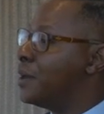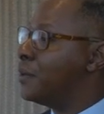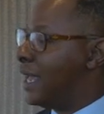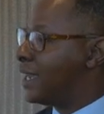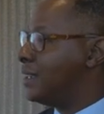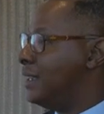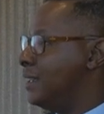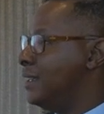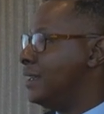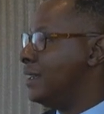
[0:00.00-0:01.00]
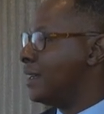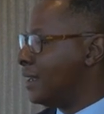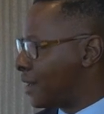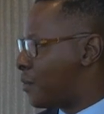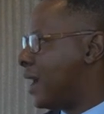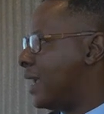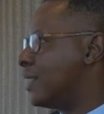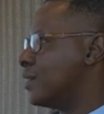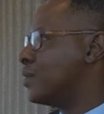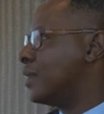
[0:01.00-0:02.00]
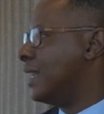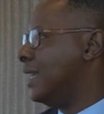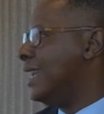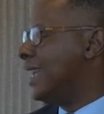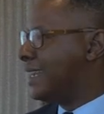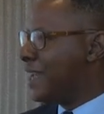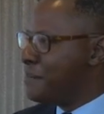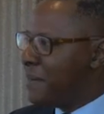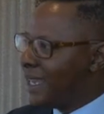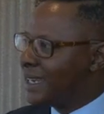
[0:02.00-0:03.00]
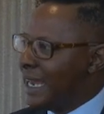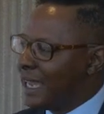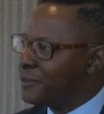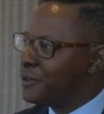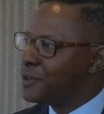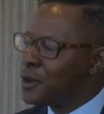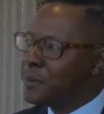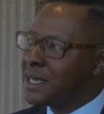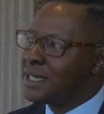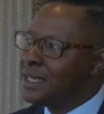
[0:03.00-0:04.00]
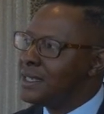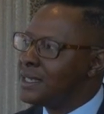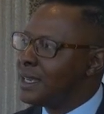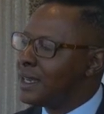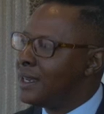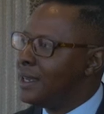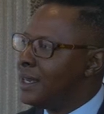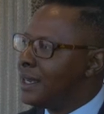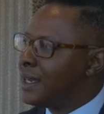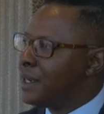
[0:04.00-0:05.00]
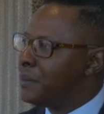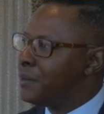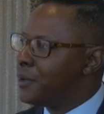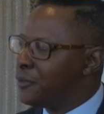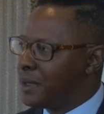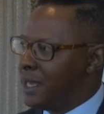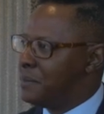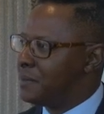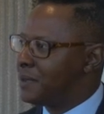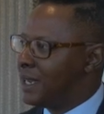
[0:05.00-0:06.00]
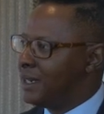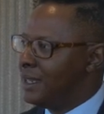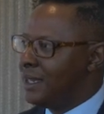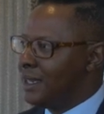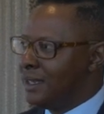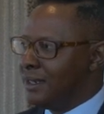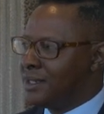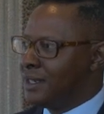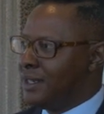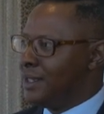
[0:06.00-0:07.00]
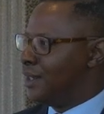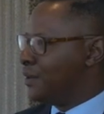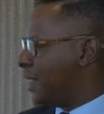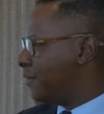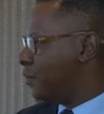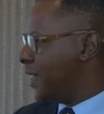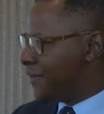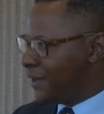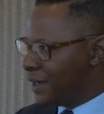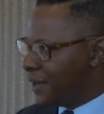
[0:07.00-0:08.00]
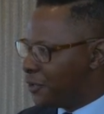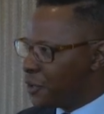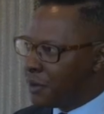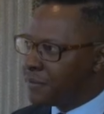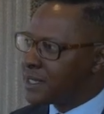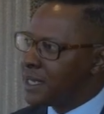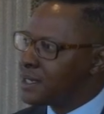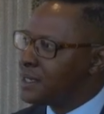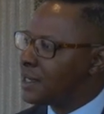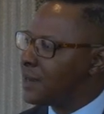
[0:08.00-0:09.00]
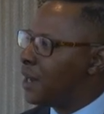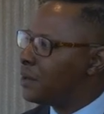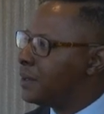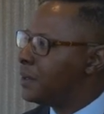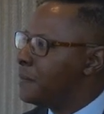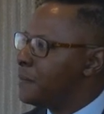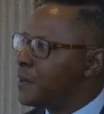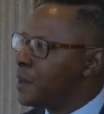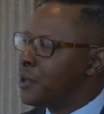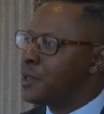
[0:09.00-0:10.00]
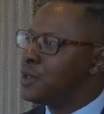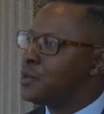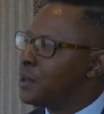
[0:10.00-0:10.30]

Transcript: would actually require, so that it can make life so much easier for them, right? Initially, we're having a few conversations around purchase